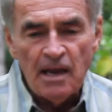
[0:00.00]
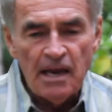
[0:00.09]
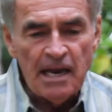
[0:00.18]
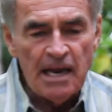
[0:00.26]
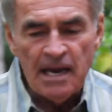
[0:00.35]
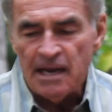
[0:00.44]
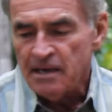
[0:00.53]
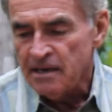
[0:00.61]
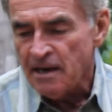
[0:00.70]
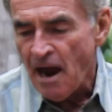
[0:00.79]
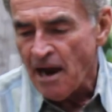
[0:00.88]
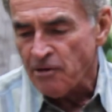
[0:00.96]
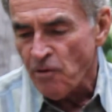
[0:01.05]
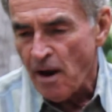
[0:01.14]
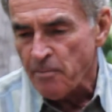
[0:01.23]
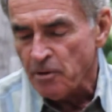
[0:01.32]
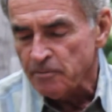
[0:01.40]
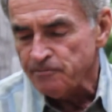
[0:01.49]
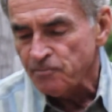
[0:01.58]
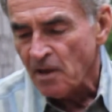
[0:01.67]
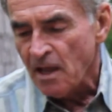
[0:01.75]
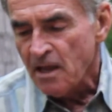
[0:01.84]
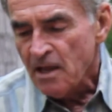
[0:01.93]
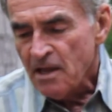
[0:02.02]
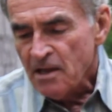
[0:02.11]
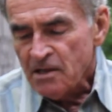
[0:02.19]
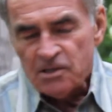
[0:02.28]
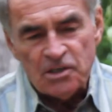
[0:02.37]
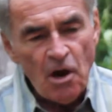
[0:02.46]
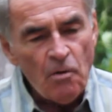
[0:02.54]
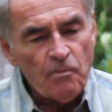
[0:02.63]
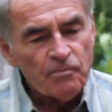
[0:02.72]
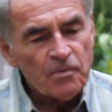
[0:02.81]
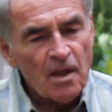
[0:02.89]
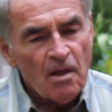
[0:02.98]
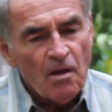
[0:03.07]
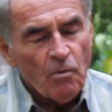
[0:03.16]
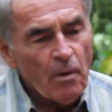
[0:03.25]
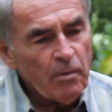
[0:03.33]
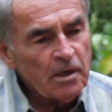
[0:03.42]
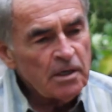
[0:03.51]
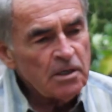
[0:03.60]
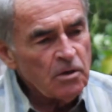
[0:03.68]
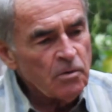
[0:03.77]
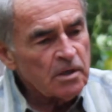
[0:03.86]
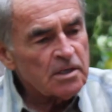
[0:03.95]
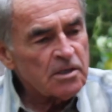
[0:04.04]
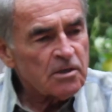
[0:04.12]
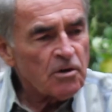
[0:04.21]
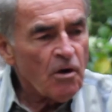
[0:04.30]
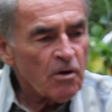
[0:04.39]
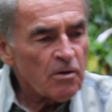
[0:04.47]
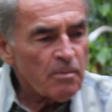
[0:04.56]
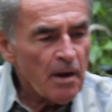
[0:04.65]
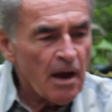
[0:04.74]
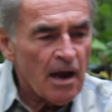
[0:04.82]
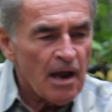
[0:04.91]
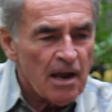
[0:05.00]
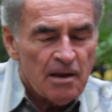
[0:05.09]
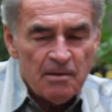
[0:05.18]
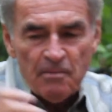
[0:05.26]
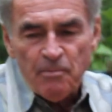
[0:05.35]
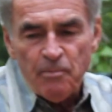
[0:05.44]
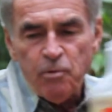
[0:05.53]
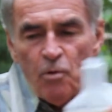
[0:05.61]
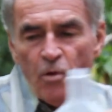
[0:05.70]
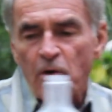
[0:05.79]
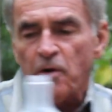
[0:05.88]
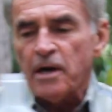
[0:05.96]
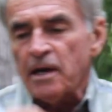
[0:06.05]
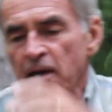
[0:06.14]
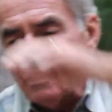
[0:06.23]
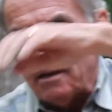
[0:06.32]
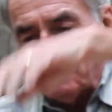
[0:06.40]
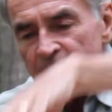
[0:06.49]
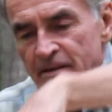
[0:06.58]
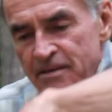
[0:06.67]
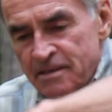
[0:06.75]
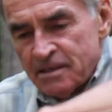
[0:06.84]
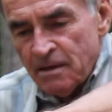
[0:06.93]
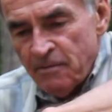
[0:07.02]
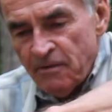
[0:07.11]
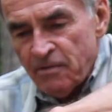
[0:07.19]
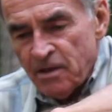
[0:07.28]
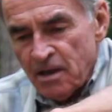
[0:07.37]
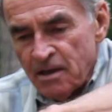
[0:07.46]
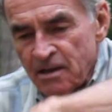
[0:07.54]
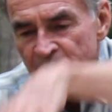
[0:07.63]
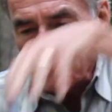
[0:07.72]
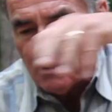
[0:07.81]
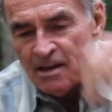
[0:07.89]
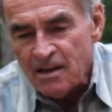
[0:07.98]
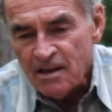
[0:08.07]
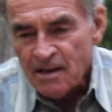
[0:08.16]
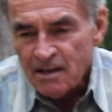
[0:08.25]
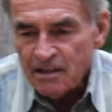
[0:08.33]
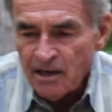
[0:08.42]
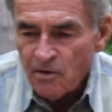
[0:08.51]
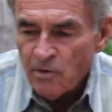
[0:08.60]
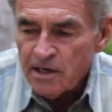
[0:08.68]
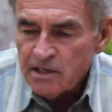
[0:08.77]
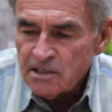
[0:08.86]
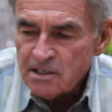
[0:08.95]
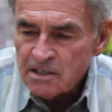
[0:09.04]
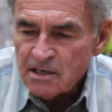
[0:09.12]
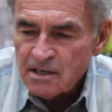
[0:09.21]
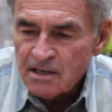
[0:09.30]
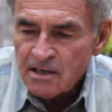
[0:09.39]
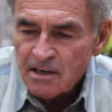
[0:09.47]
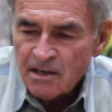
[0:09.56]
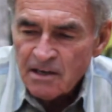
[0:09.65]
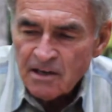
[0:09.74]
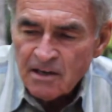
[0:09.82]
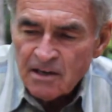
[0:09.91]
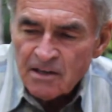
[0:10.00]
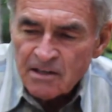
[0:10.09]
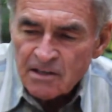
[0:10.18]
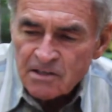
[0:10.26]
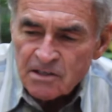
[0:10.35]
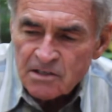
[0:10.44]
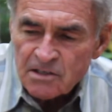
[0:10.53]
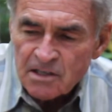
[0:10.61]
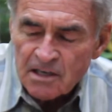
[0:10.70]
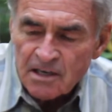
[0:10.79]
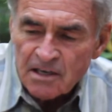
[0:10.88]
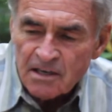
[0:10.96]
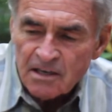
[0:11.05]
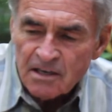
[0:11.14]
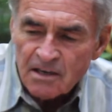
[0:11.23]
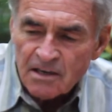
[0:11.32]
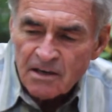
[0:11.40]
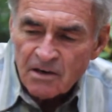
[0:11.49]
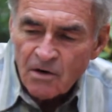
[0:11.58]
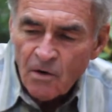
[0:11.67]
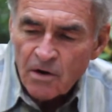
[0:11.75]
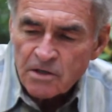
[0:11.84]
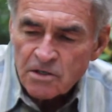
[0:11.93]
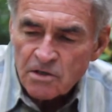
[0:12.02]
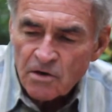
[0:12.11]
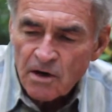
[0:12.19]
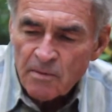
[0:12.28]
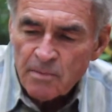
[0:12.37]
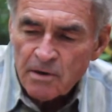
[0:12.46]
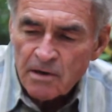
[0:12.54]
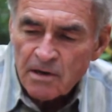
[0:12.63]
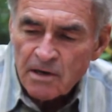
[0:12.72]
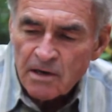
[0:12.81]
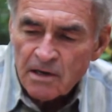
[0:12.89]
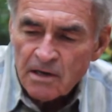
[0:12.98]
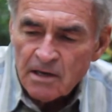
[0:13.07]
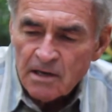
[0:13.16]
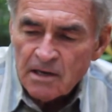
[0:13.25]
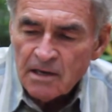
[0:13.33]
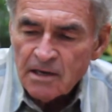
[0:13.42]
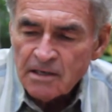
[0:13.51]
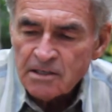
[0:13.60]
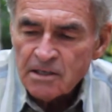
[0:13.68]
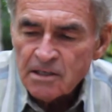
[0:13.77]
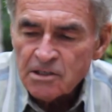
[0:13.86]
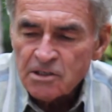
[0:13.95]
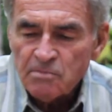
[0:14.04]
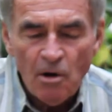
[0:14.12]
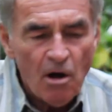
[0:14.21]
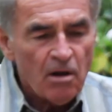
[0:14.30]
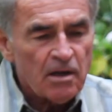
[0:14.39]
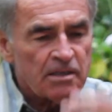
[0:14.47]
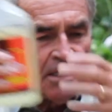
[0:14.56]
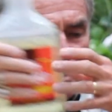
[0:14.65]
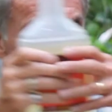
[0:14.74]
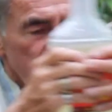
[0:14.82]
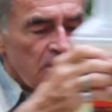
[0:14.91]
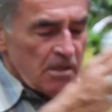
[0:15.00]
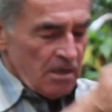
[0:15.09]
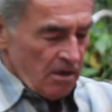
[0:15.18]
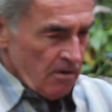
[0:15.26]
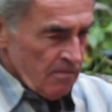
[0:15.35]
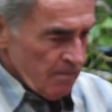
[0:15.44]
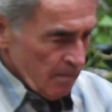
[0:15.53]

and an eyedropper. So what we're going to do, we're going to start by pouring some of the liquids, this is the corn syrup, into these small containers here.